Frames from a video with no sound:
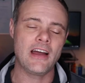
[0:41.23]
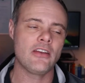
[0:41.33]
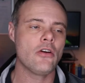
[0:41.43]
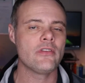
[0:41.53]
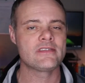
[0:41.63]
Now I
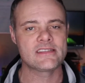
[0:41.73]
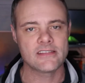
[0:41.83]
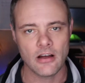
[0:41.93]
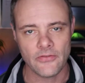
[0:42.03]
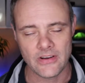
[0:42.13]
know this is
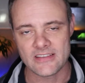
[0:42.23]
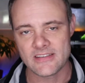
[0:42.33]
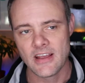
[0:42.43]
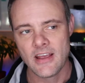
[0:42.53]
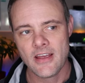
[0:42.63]
tough and
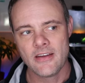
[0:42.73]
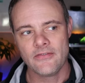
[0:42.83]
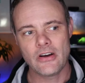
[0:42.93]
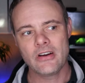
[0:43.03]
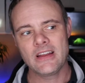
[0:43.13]
it's
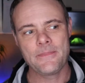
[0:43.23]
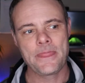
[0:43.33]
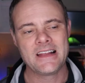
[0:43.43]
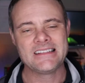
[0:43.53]
very